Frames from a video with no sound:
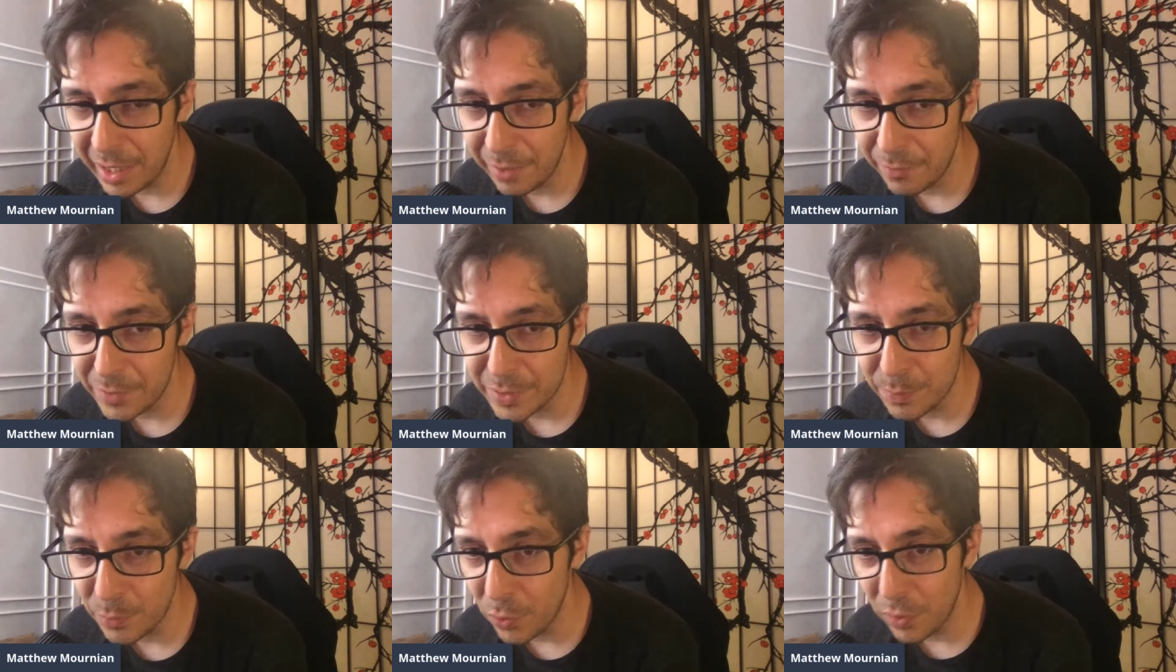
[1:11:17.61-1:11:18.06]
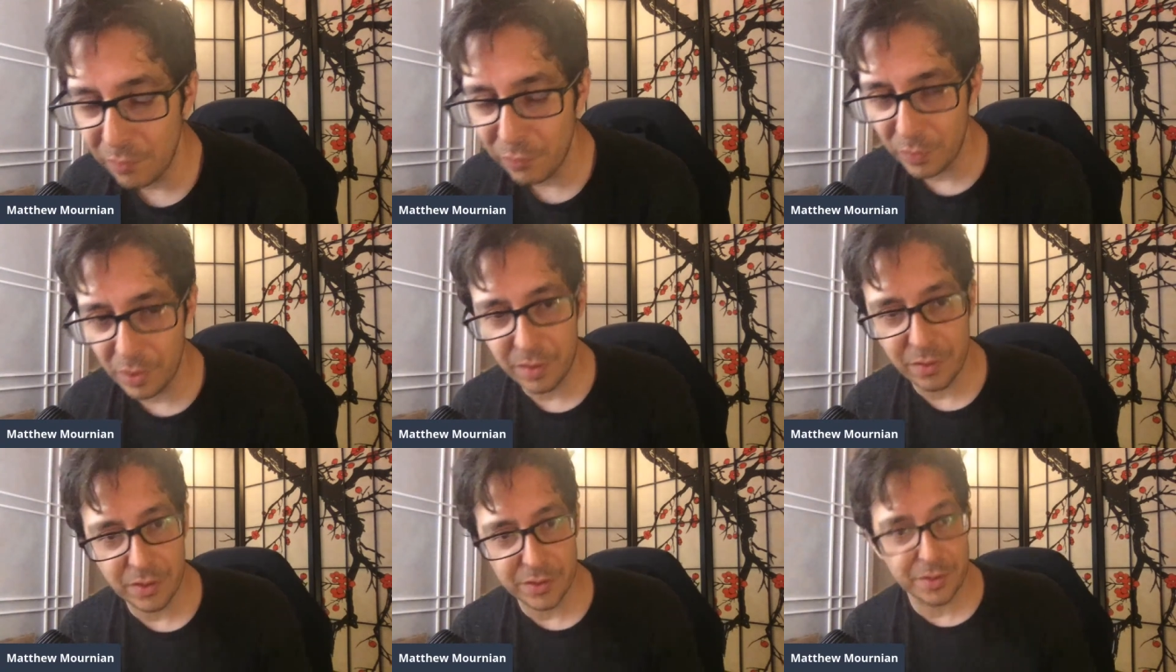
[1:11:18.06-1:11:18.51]
It was more of one
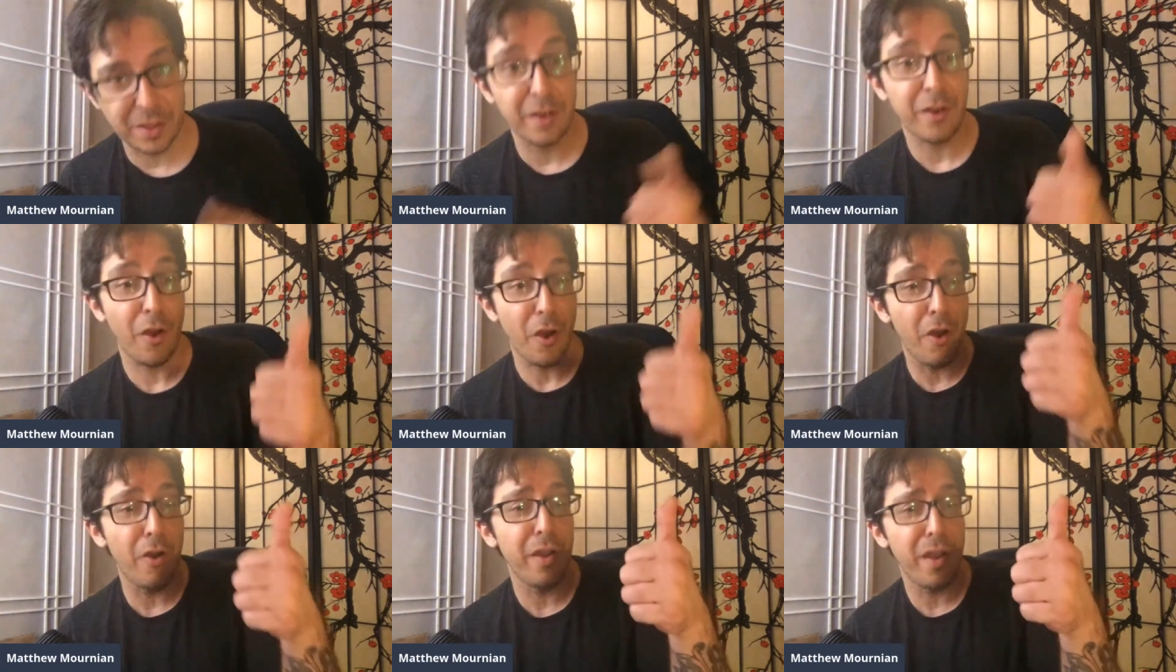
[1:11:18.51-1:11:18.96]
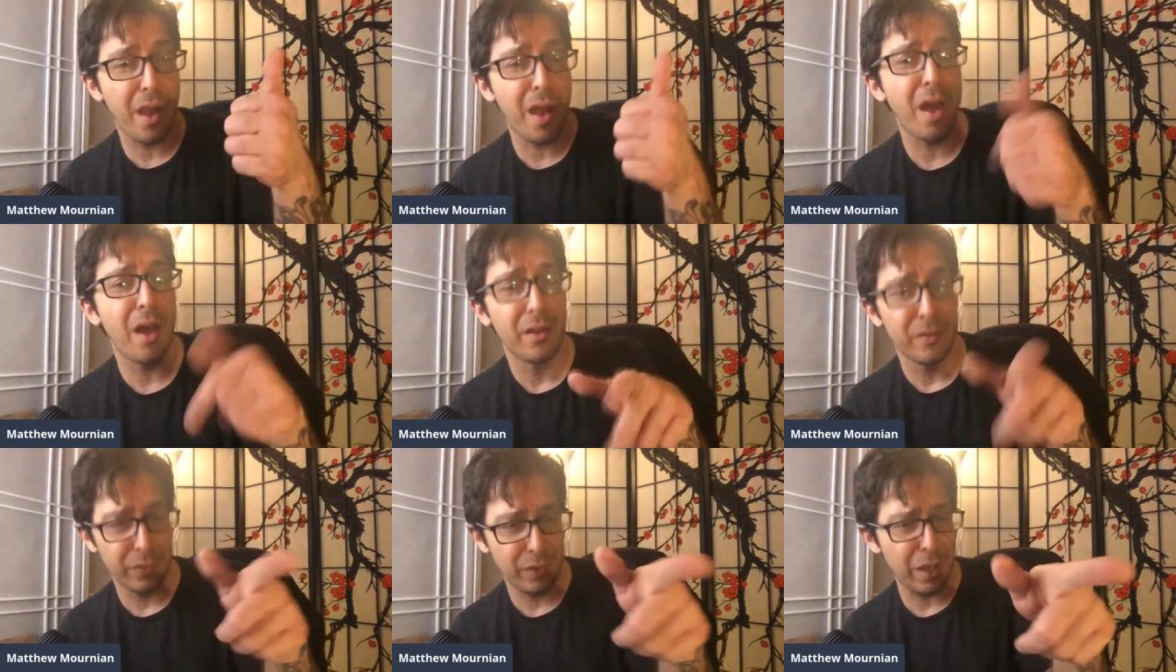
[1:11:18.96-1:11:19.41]
of those like, oh
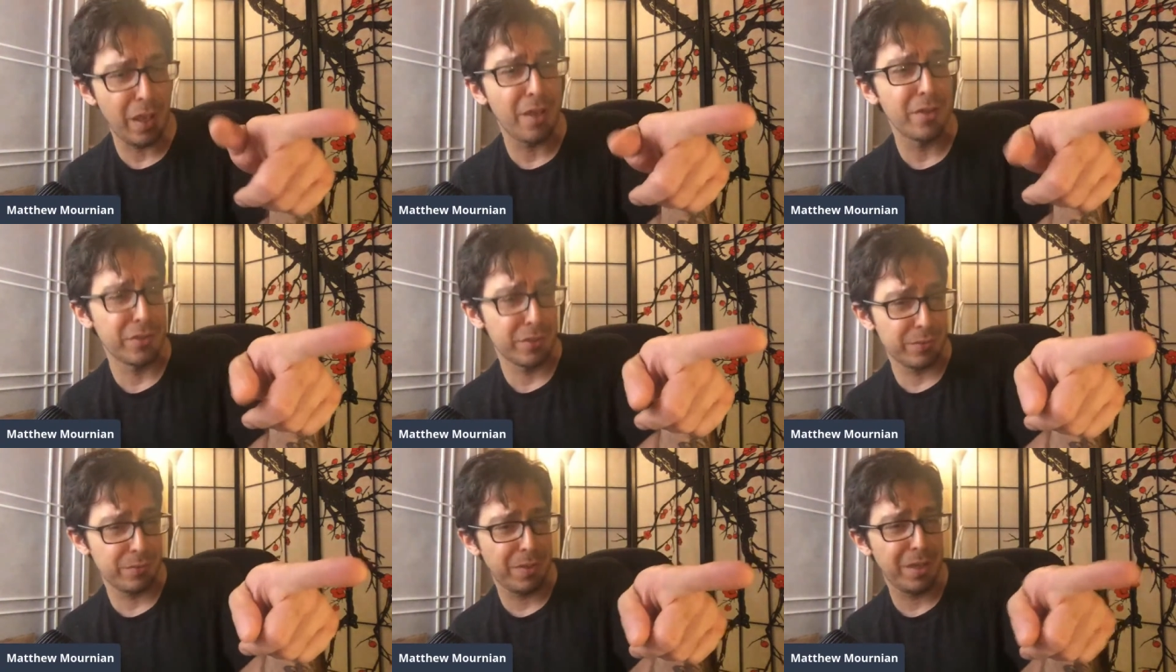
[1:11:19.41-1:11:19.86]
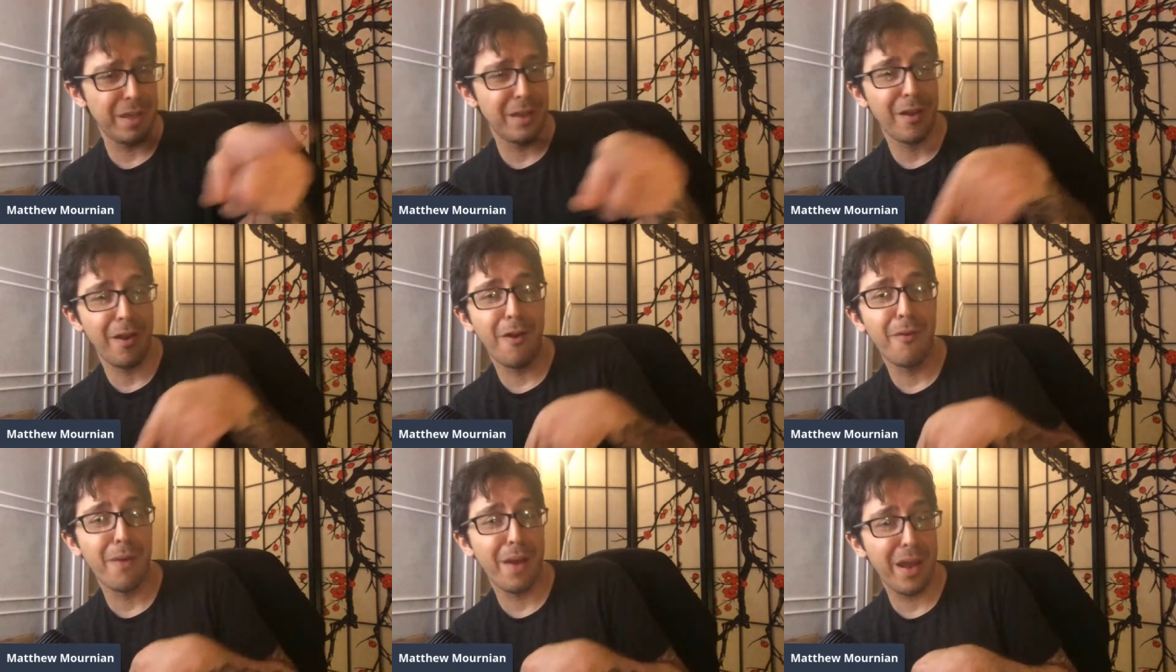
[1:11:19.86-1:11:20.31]
yeah, sweet,
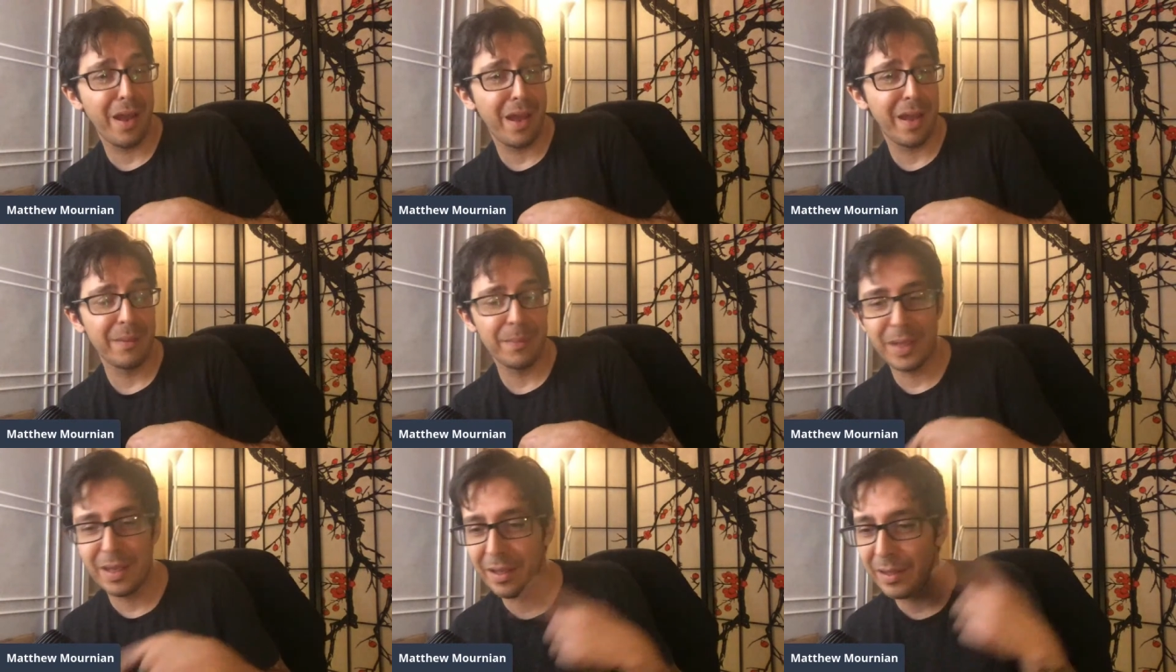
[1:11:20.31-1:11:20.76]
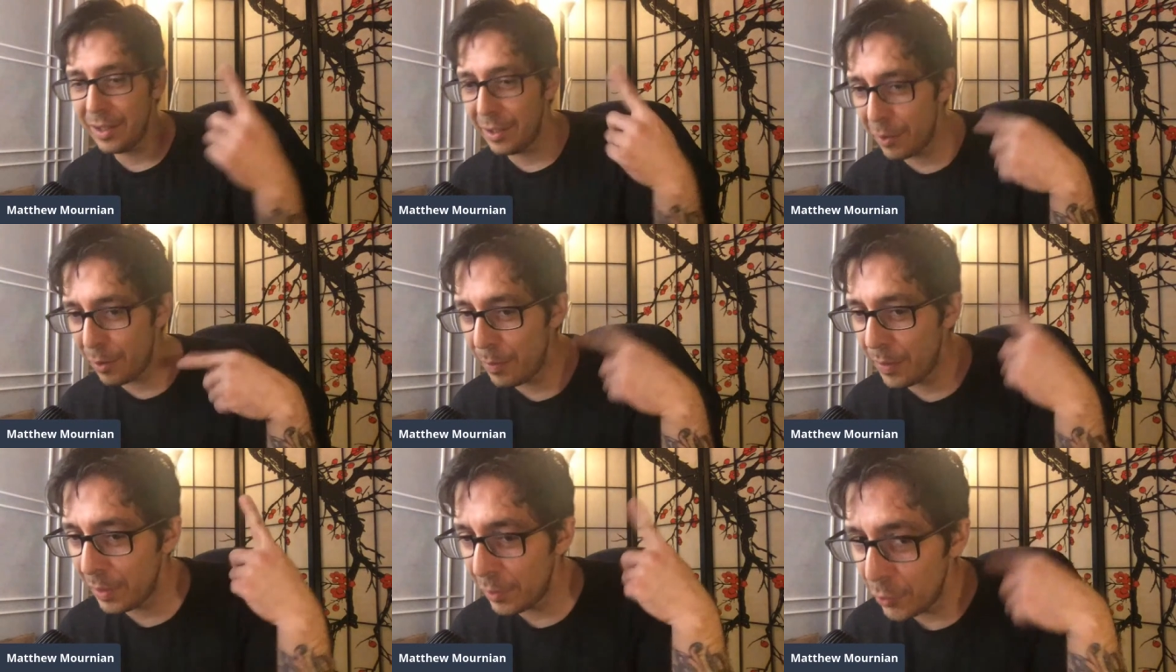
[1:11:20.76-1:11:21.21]
all right, man,
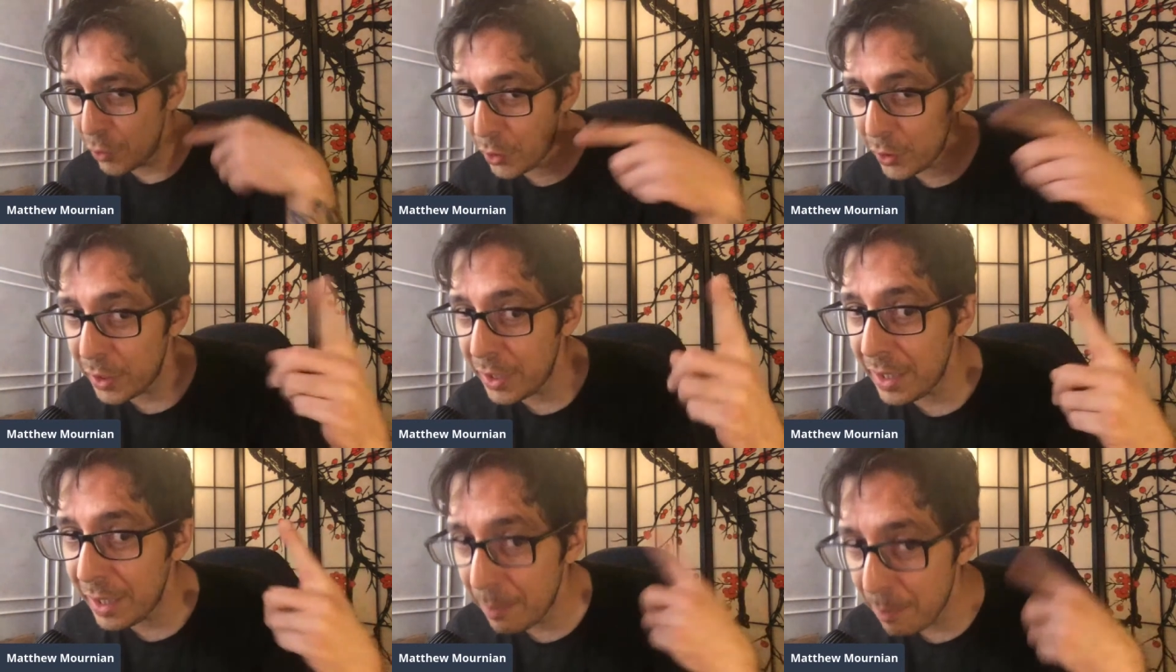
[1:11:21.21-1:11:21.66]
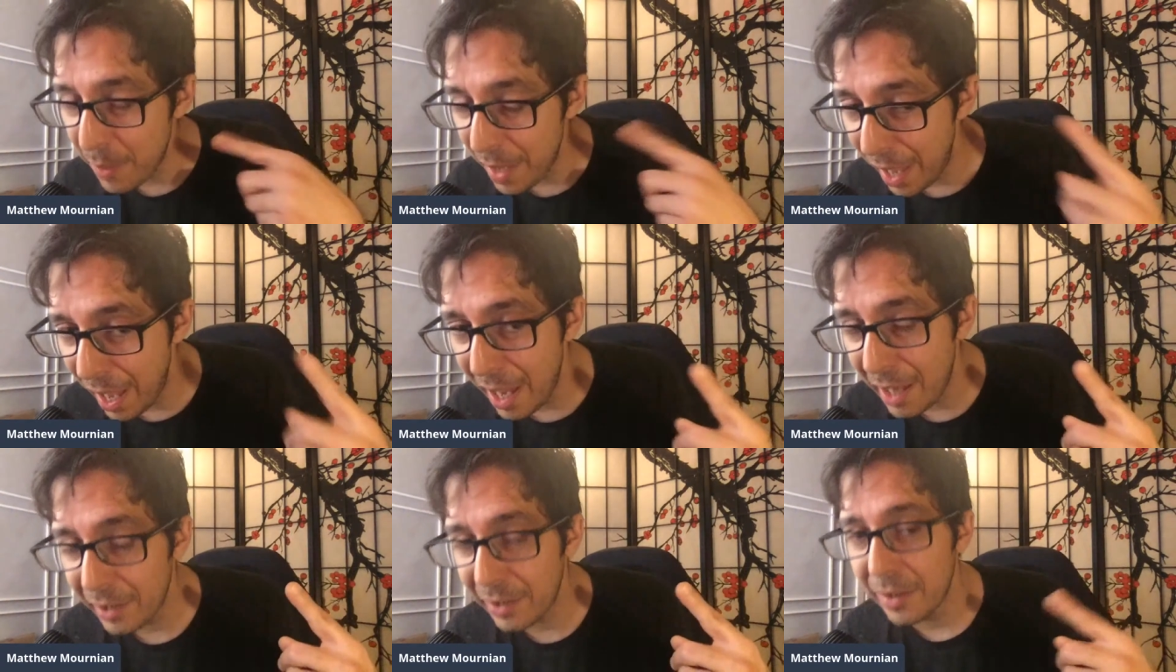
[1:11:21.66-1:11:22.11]
but looking
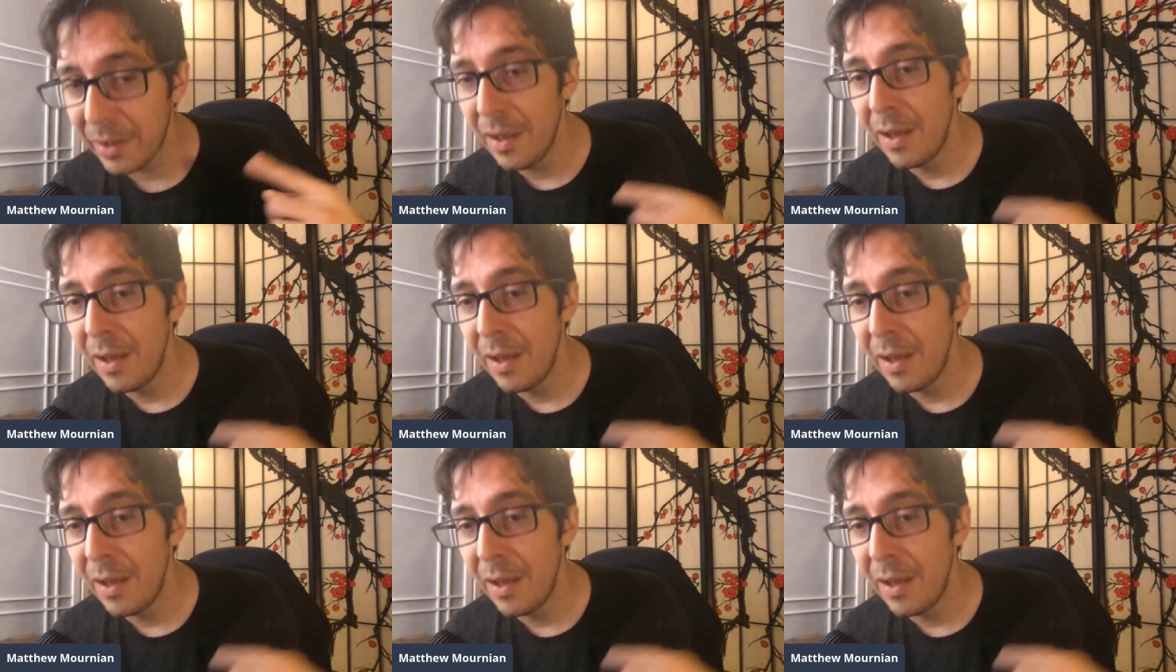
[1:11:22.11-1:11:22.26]
back,